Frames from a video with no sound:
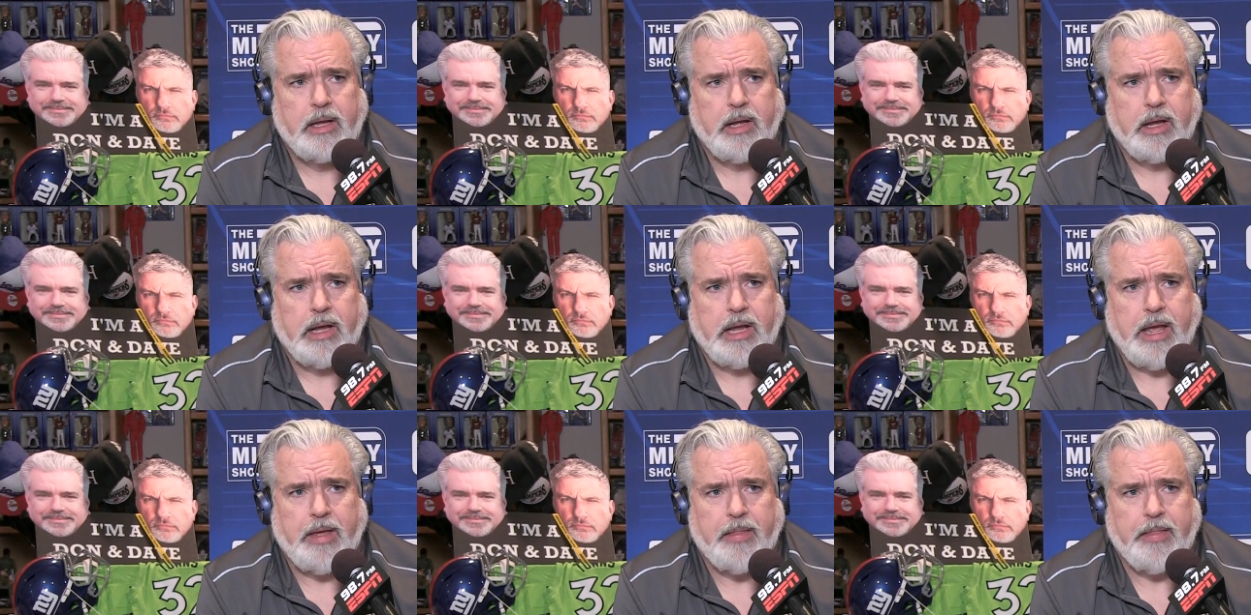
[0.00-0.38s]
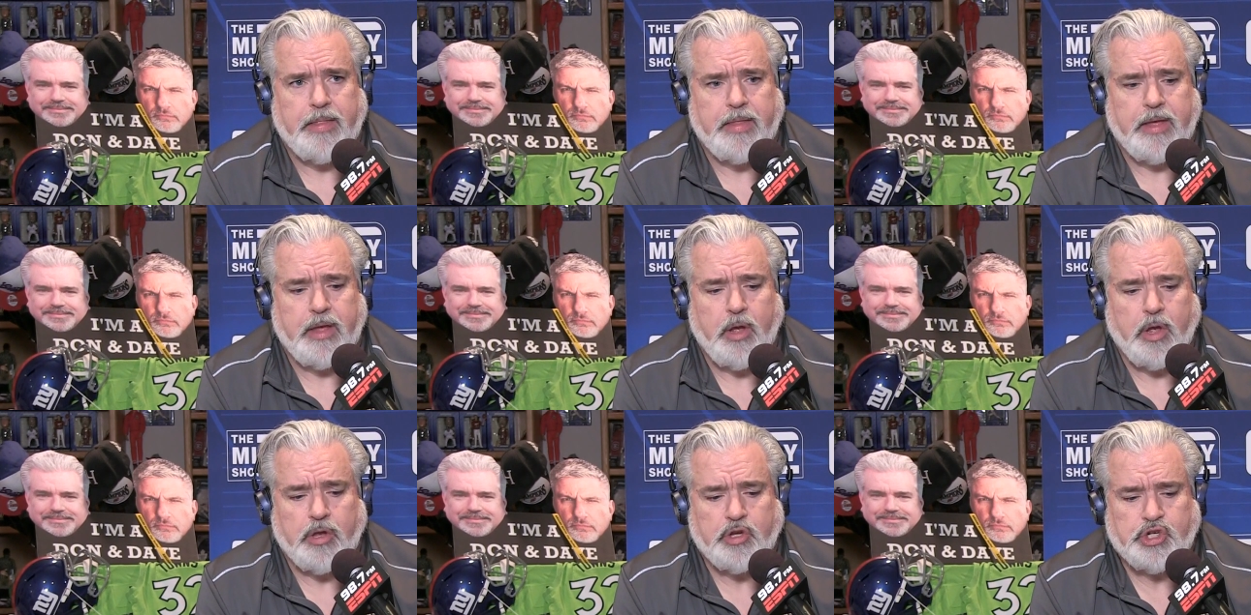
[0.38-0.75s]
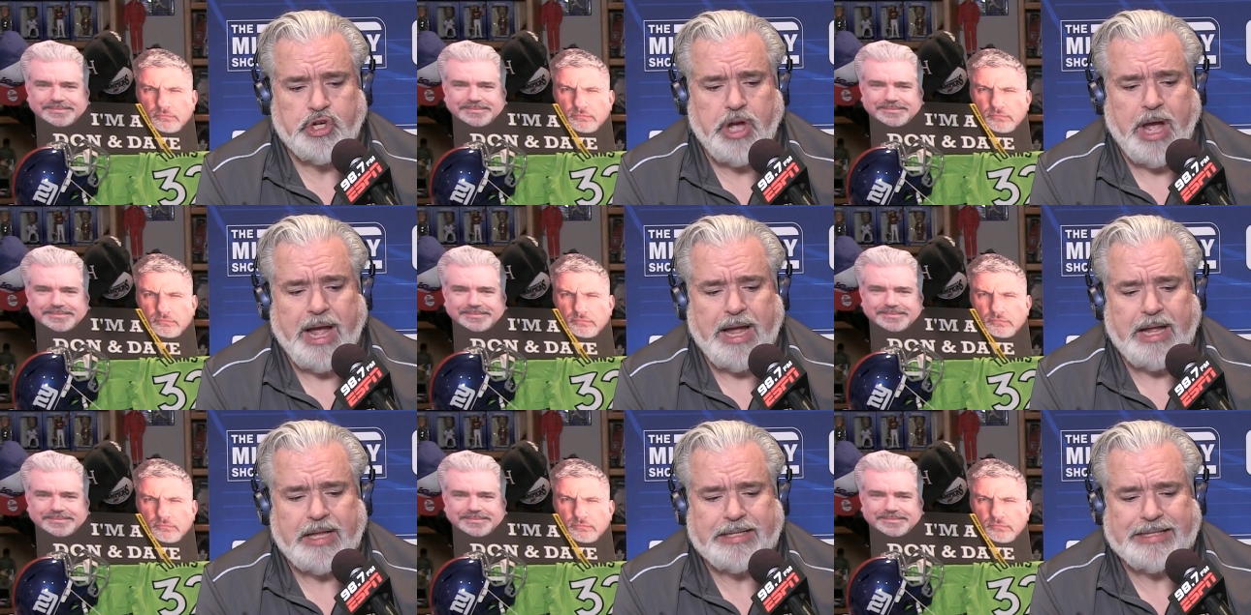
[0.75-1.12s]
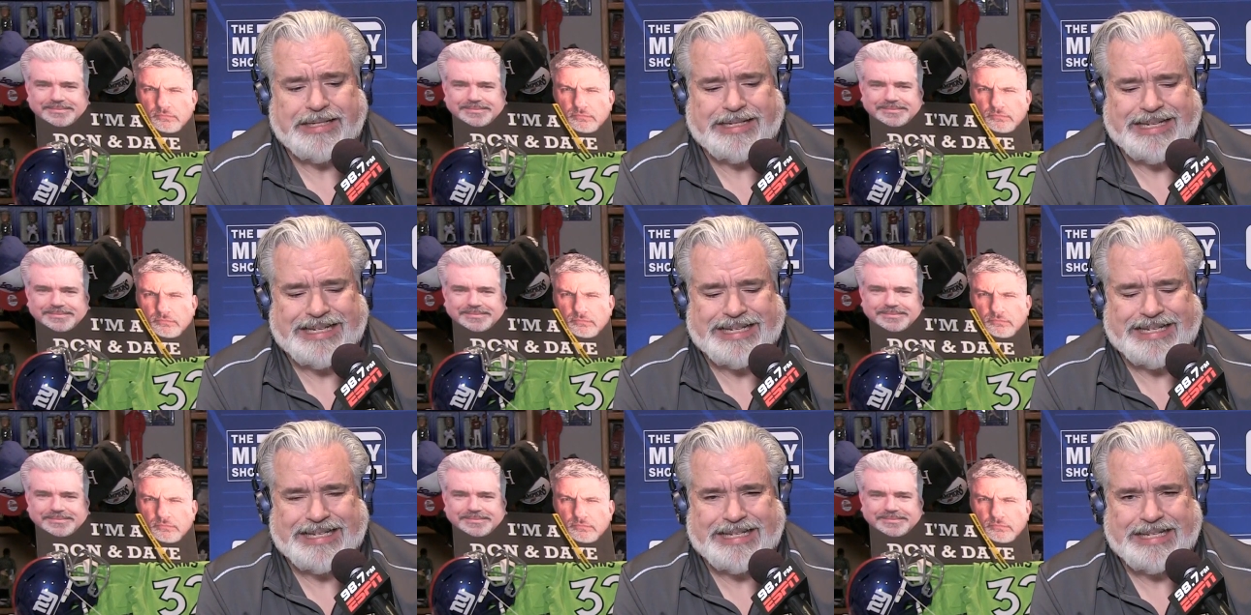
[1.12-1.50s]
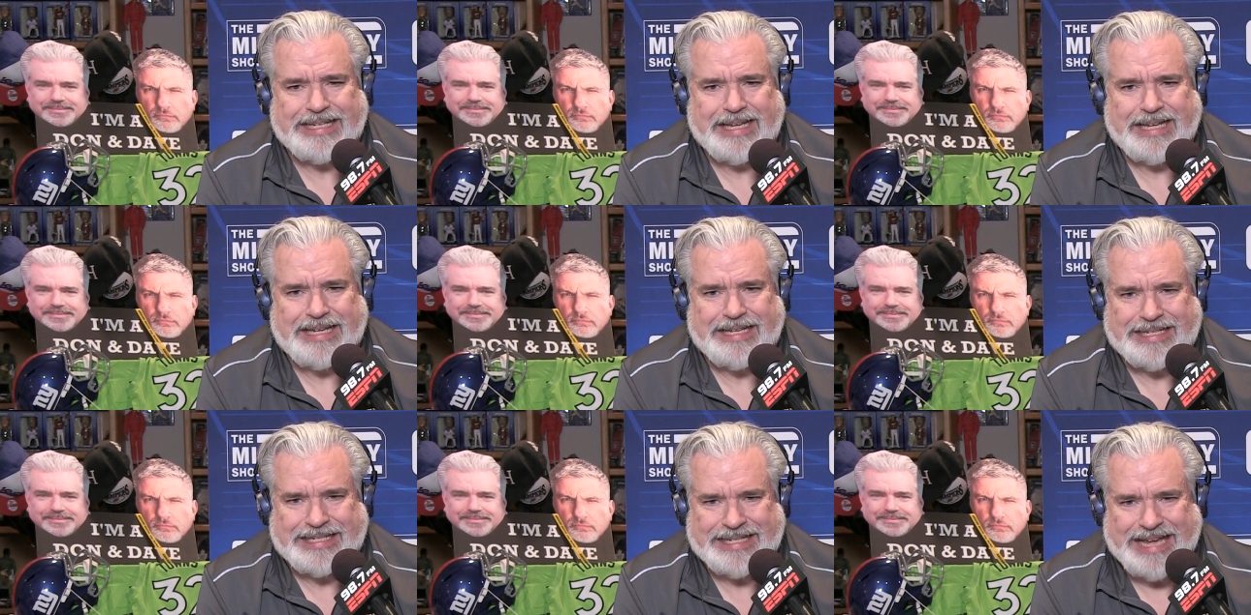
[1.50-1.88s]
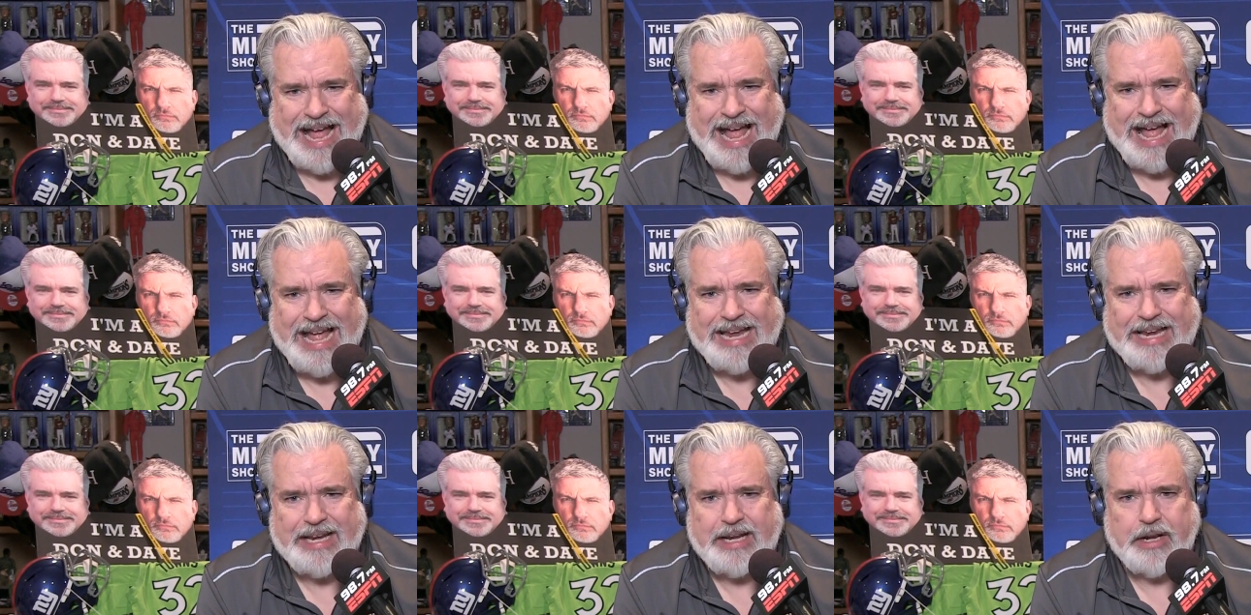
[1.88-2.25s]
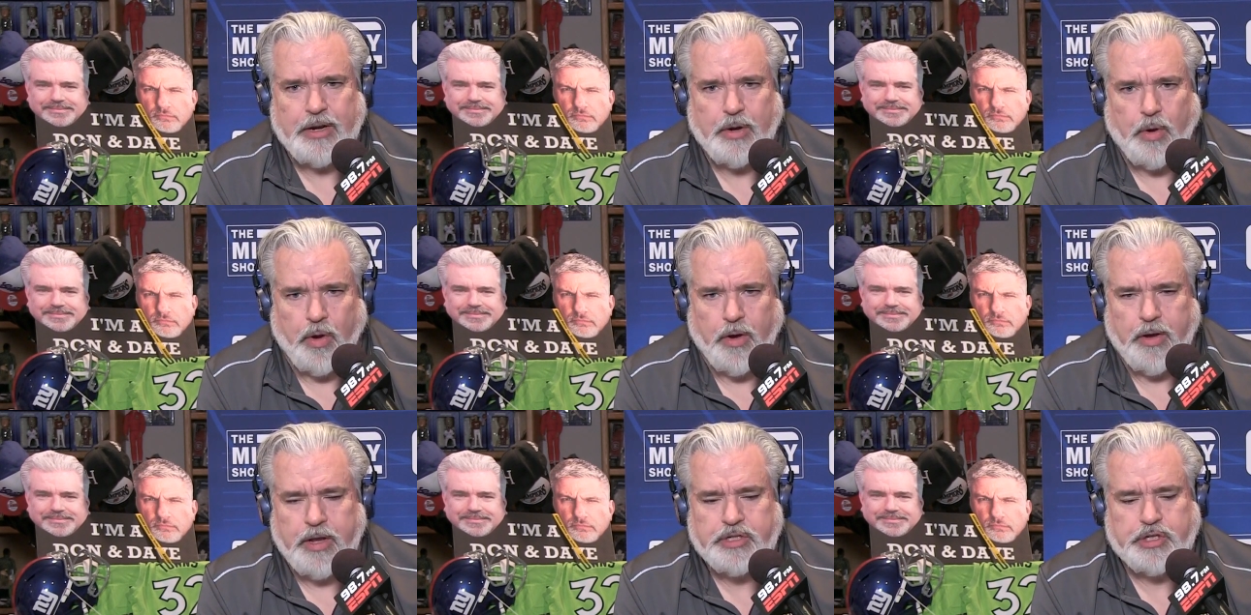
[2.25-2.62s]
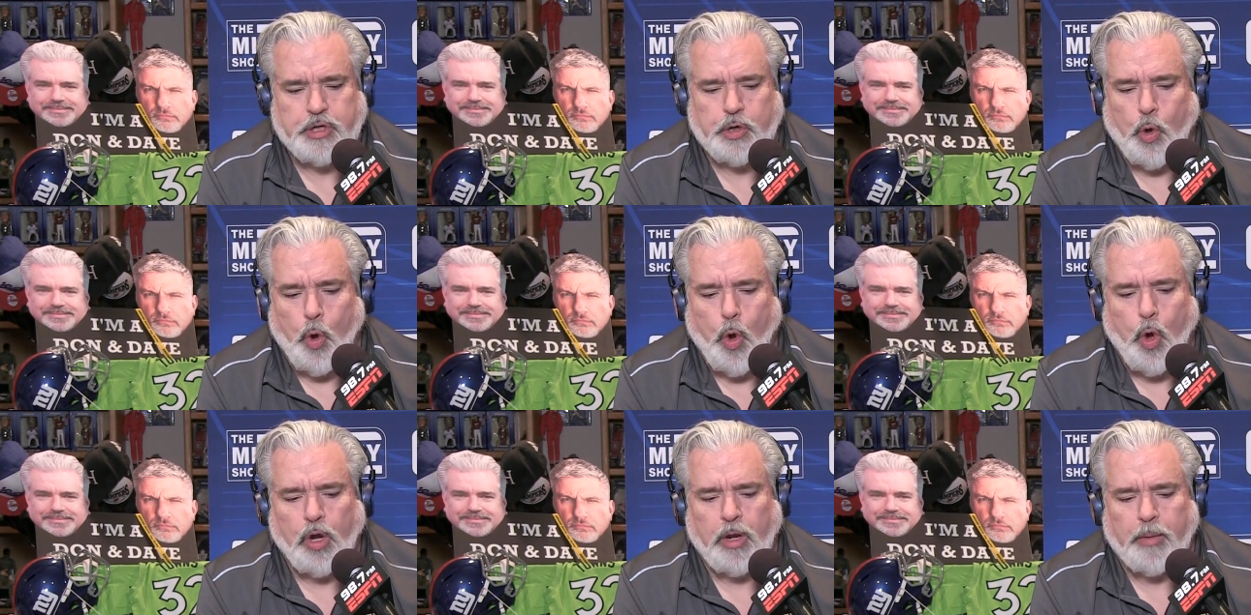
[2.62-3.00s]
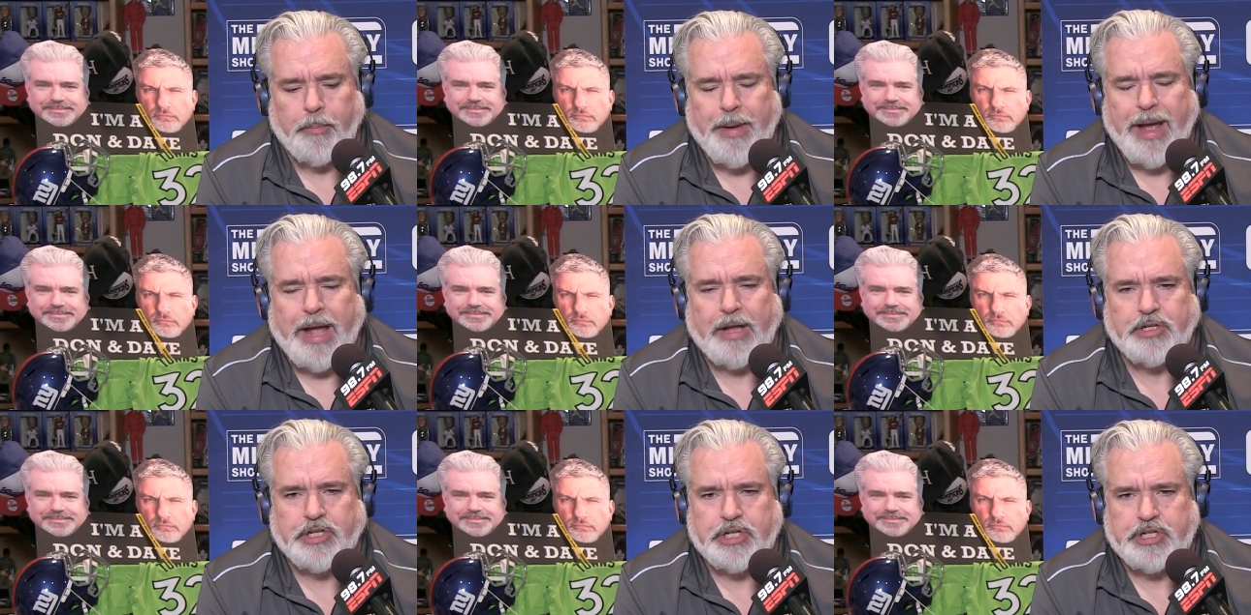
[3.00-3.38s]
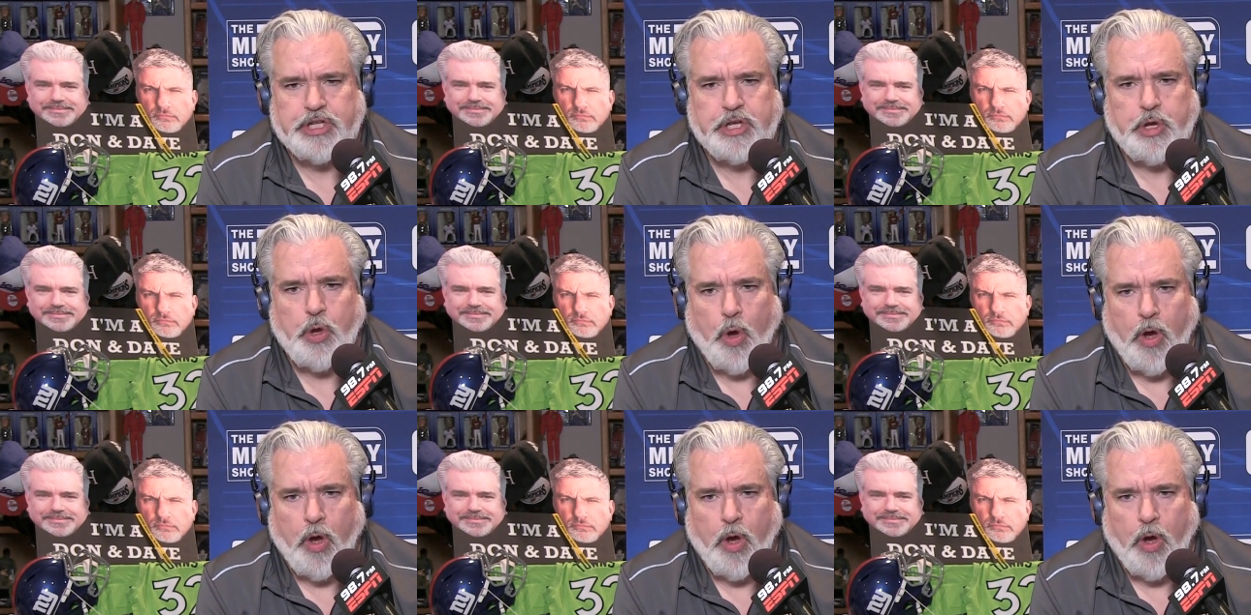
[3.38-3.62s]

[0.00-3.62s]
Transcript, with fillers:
Speaker 1: can the Giants des design and is it all about just the